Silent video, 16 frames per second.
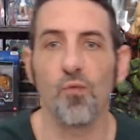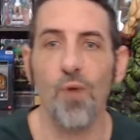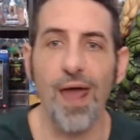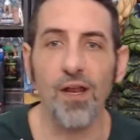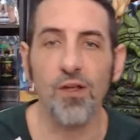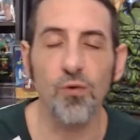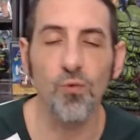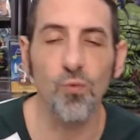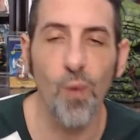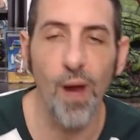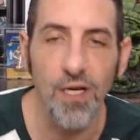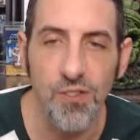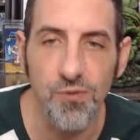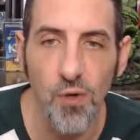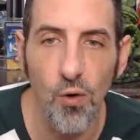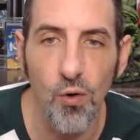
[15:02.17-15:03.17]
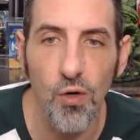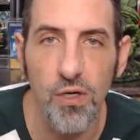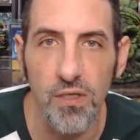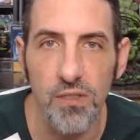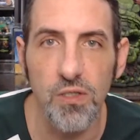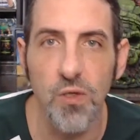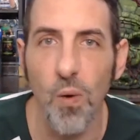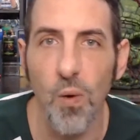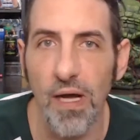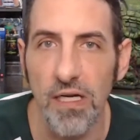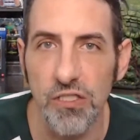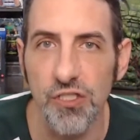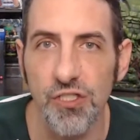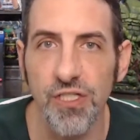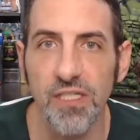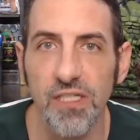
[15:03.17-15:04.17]
Radical Retro, good
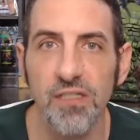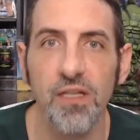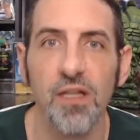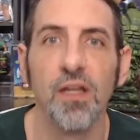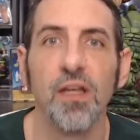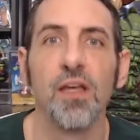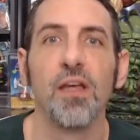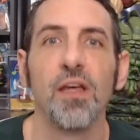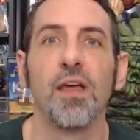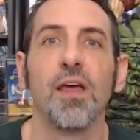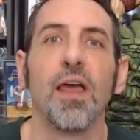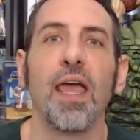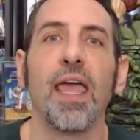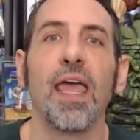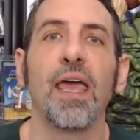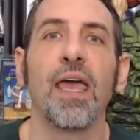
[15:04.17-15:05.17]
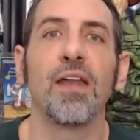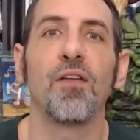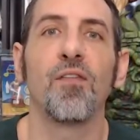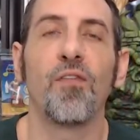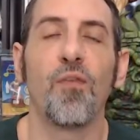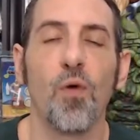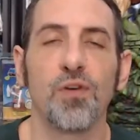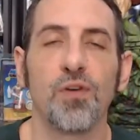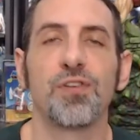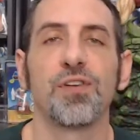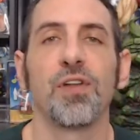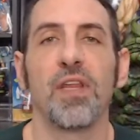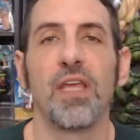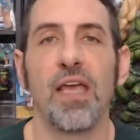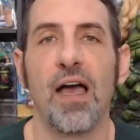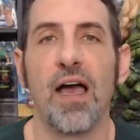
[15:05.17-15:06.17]
question. And
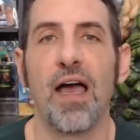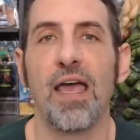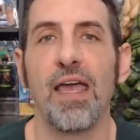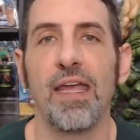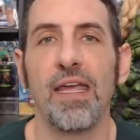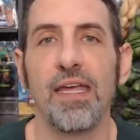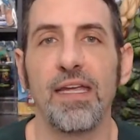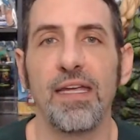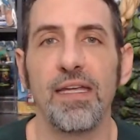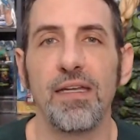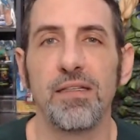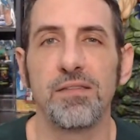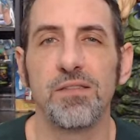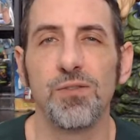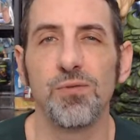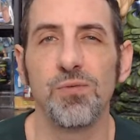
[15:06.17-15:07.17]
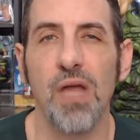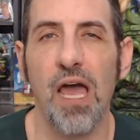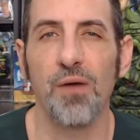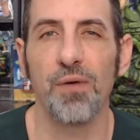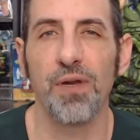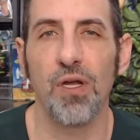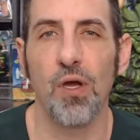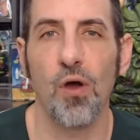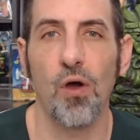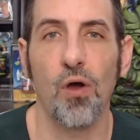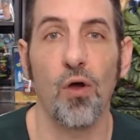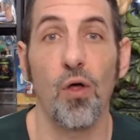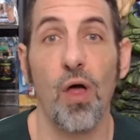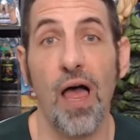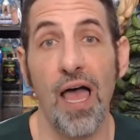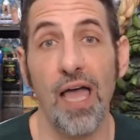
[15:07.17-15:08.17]
unfortunately, I do not
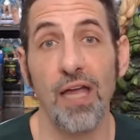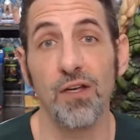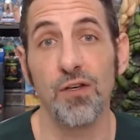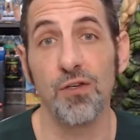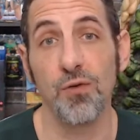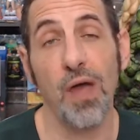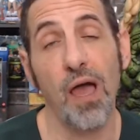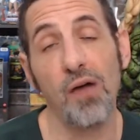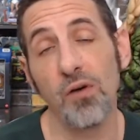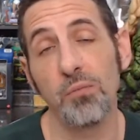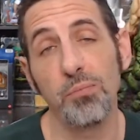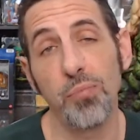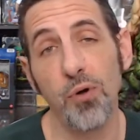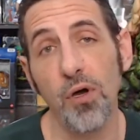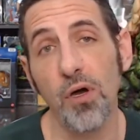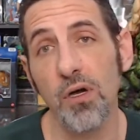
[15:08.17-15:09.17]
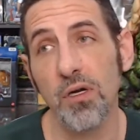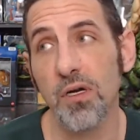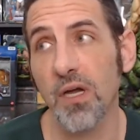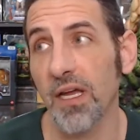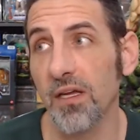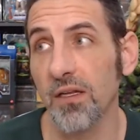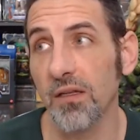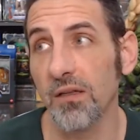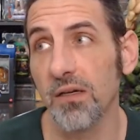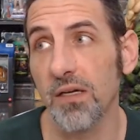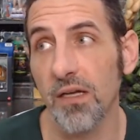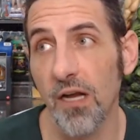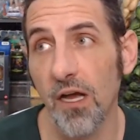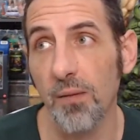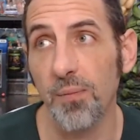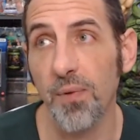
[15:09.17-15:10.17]
recall. I do have a book. I could look
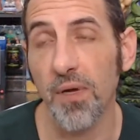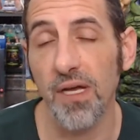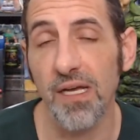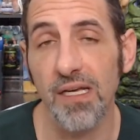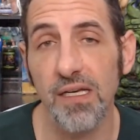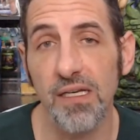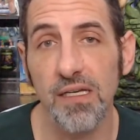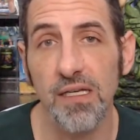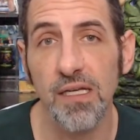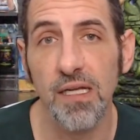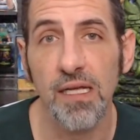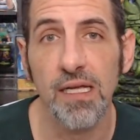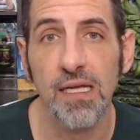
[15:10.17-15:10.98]
it up.